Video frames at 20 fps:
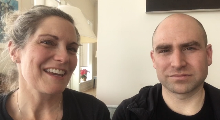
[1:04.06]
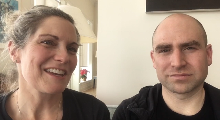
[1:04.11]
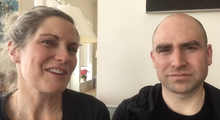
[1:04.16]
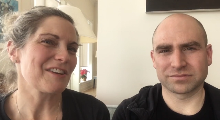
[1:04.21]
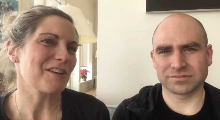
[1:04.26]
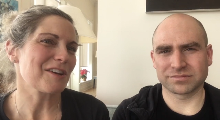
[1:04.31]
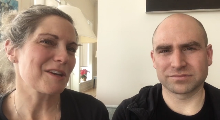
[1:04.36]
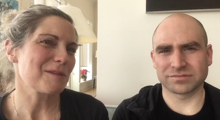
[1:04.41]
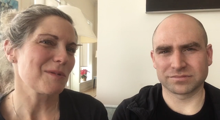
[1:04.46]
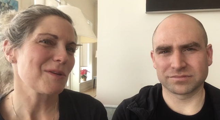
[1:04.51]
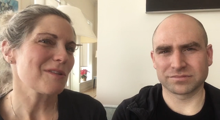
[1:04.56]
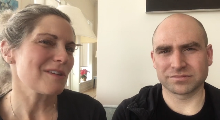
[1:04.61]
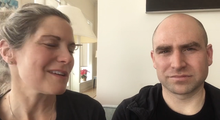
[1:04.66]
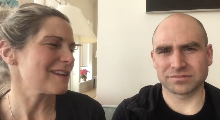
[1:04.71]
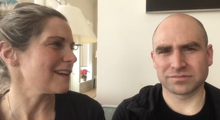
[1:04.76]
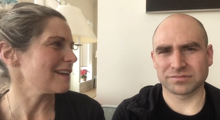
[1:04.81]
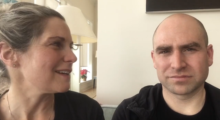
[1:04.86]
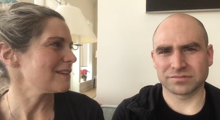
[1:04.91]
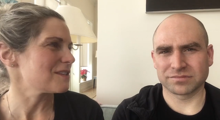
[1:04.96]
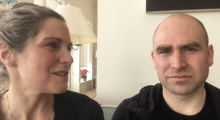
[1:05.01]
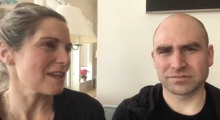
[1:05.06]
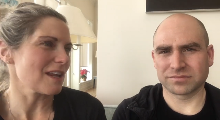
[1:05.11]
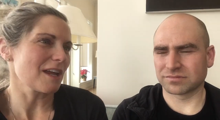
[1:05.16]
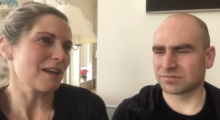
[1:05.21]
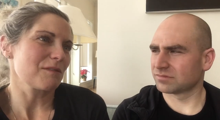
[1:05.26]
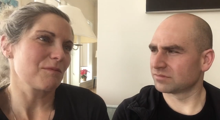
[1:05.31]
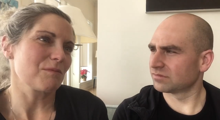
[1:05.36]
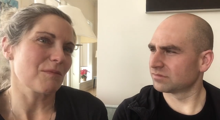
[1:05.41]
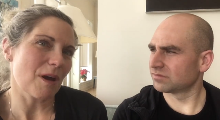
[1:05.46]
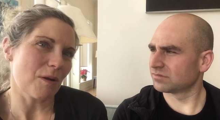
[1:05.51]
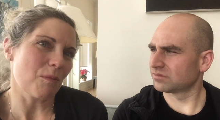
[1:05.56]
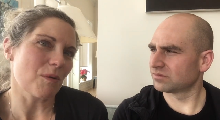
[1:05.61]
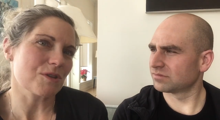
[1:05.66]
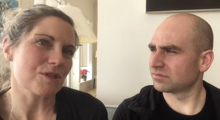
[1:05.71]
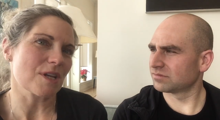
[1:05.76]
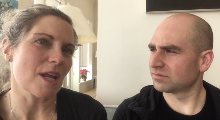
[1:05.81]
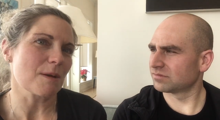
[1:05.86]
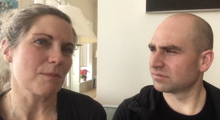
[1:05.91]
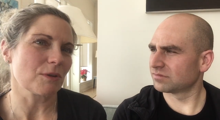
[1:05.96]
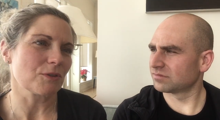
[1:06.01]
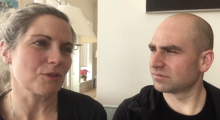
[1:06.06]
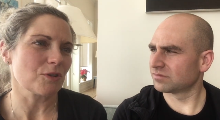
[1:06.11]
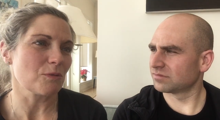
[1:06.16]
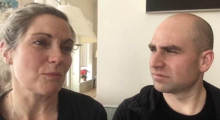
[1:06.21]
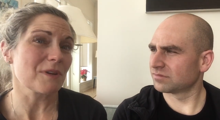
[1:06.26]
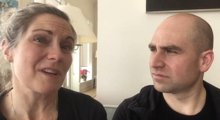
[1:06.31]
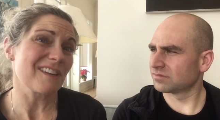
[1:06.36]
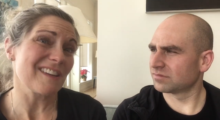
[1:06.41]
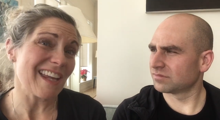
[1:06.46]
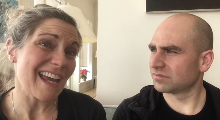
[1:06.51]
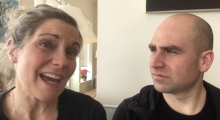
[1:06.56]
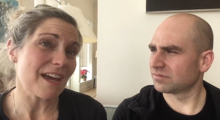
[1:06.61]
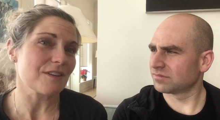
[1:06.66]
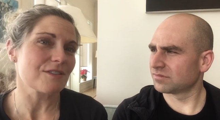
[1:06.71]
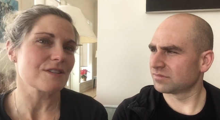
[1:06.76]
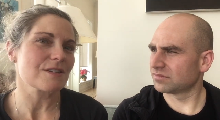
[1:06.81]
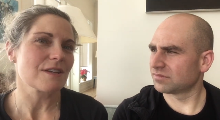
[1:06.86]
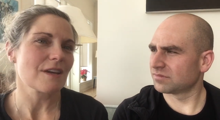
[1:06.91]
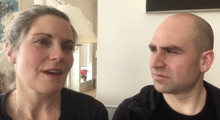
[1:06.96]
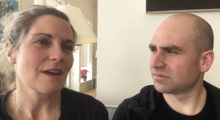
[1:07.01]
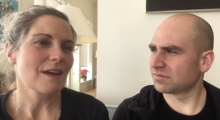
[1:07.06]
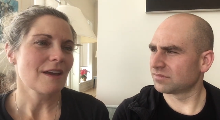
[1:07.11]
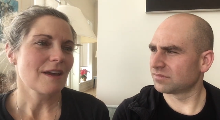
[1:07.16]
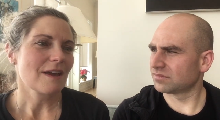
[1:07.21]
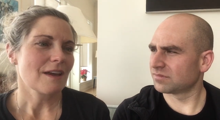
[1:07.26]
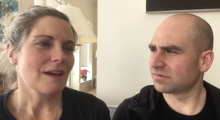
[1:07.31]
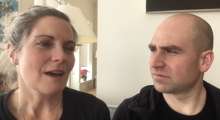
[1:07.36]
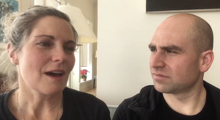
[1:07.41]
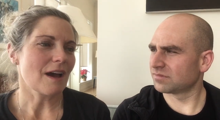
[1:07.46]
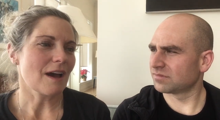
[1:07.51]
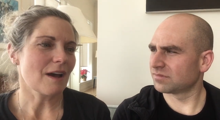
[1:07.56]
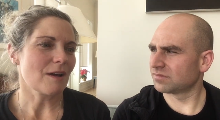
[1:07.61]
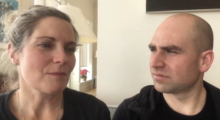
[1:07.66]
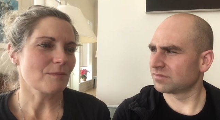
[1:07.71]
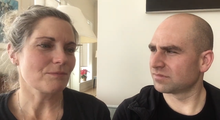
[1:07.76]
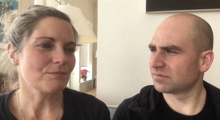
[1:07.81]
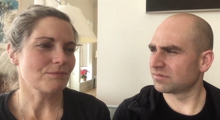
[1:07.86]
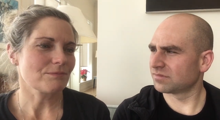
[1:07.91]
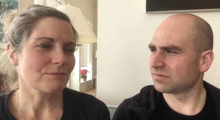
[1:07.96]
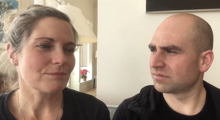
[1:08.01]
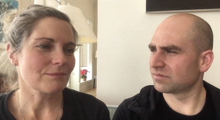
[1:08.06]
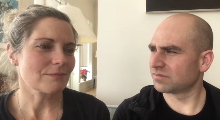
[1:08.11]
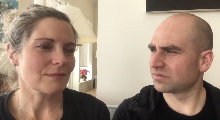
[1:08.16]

Speaker 1: in our community that I, I wasn't able to. But in the end, um,